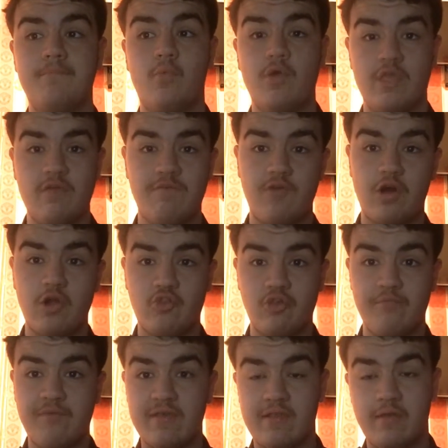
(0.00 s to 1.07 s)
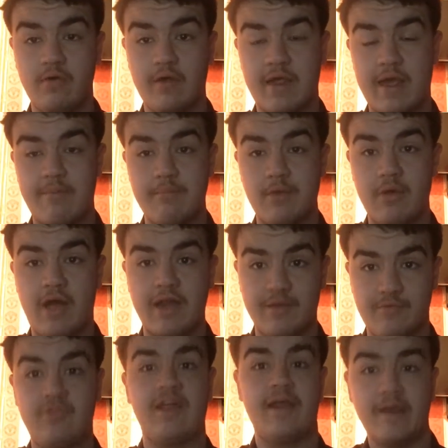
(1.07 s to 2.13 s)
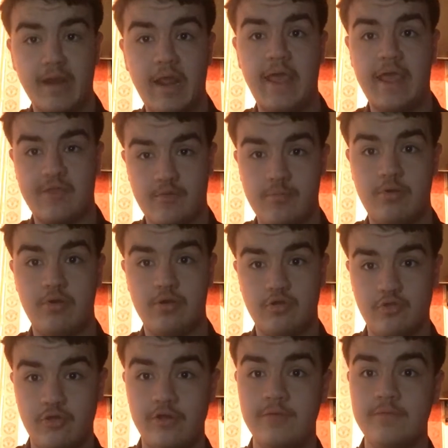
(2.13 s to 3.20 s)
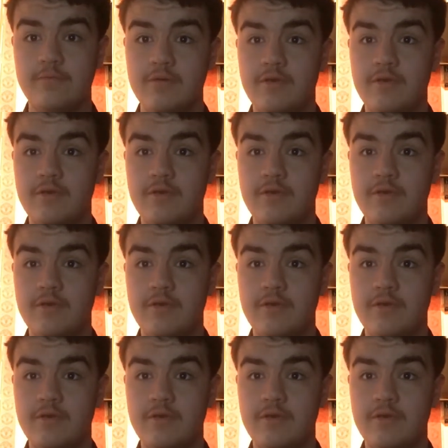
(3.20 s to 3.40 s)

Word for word: what you thought of this little cameo and of Stan Lee as a person.